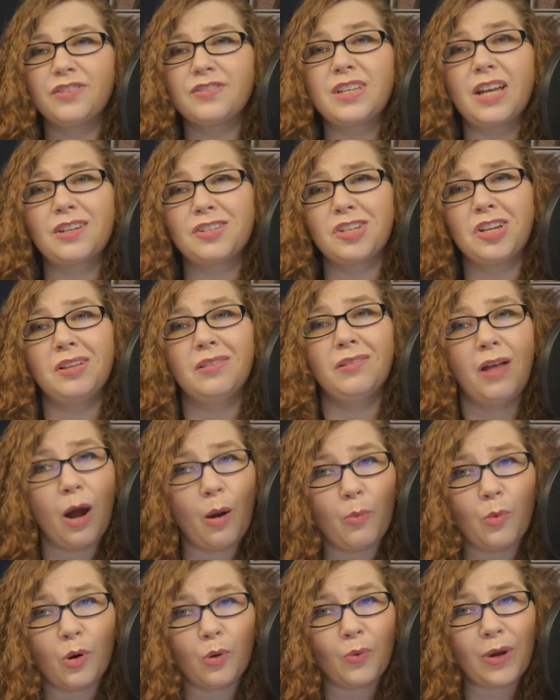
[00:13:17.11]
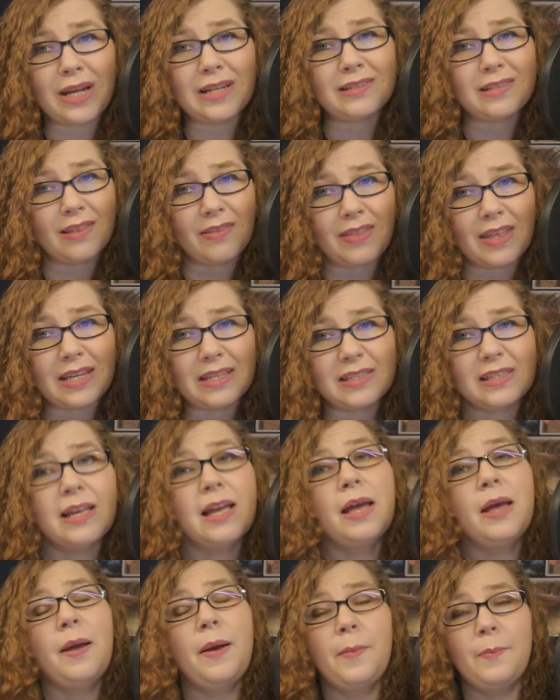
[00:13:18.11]
There's actually a lot more ways than this,
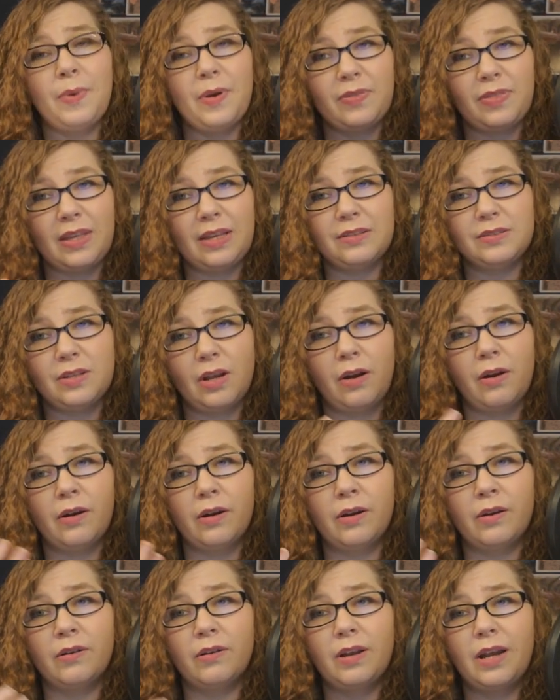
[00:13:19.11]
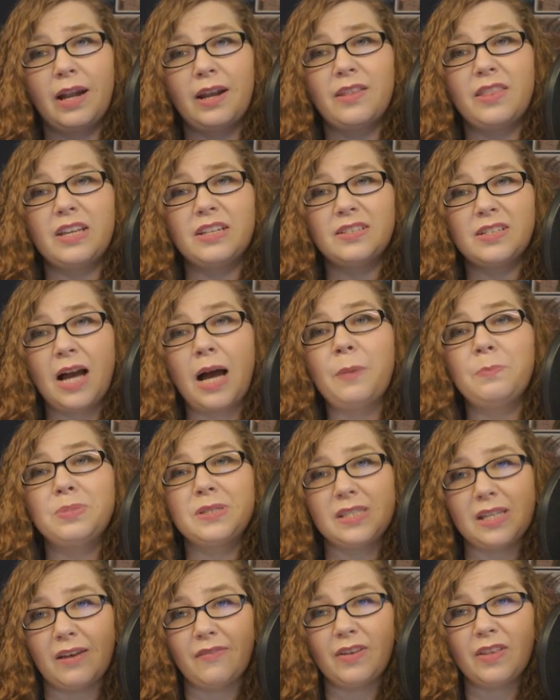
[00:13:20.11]
but these are kind of the top
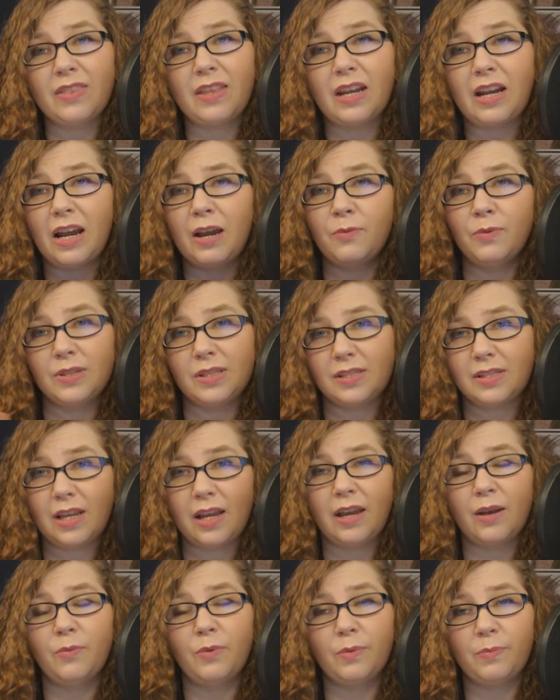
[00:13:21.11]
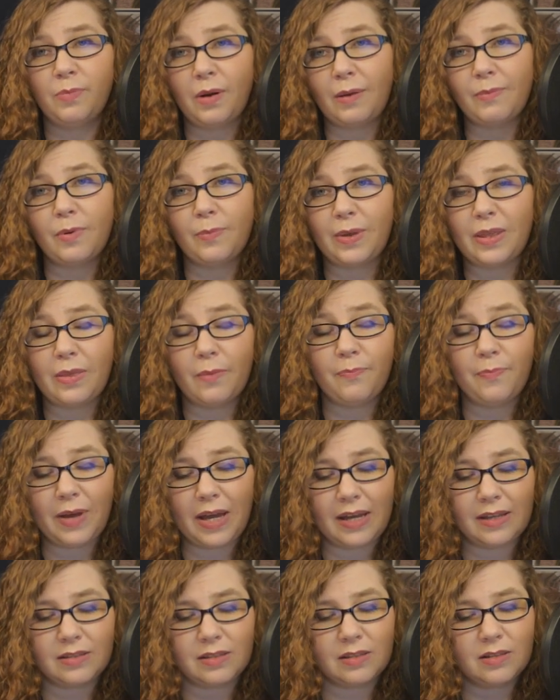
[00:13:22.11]
7 that I would say would probably be the
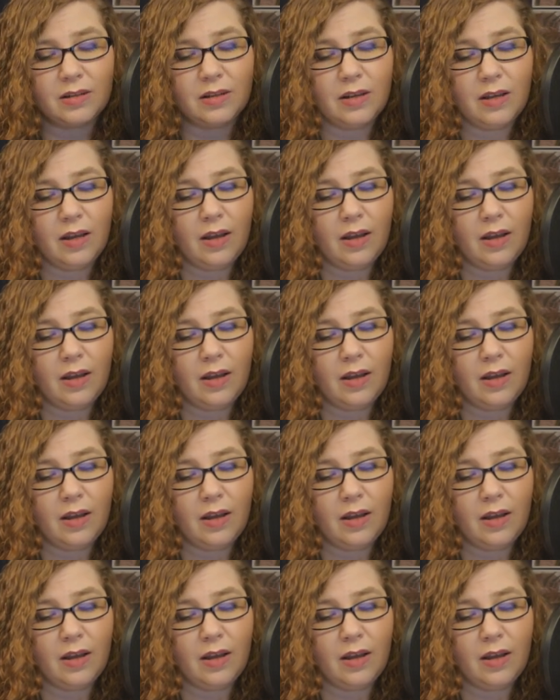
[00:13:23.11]
best.